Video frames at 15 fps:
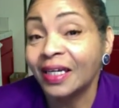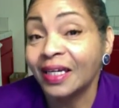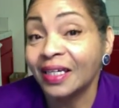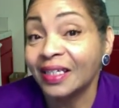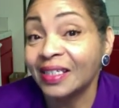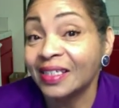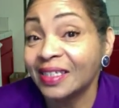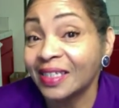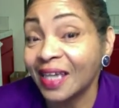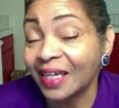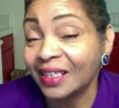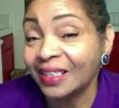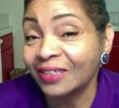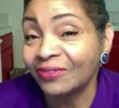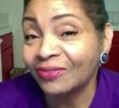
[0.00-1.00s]
in
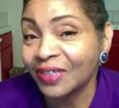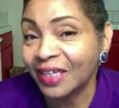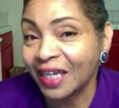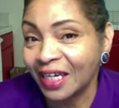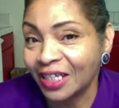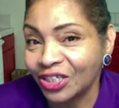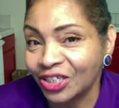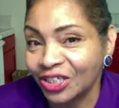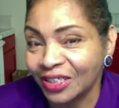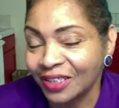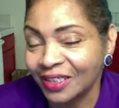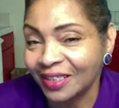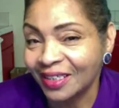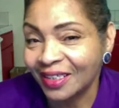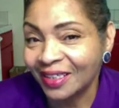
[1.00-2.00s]

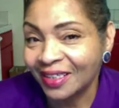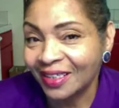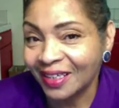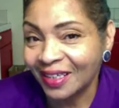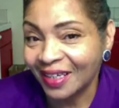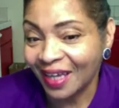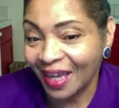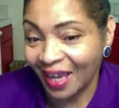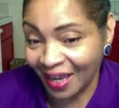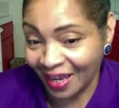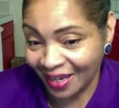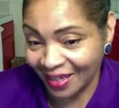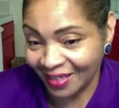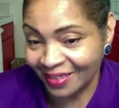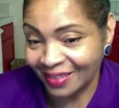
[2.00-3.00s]
sanctification
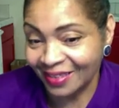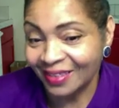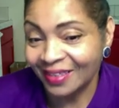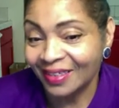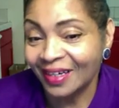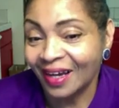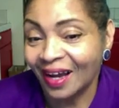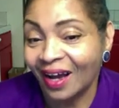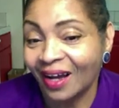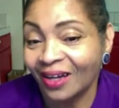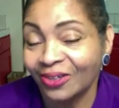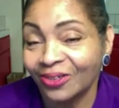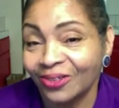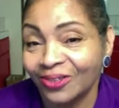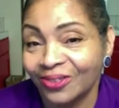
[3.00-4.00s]
and
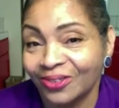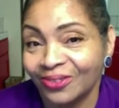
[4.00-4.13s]
honor.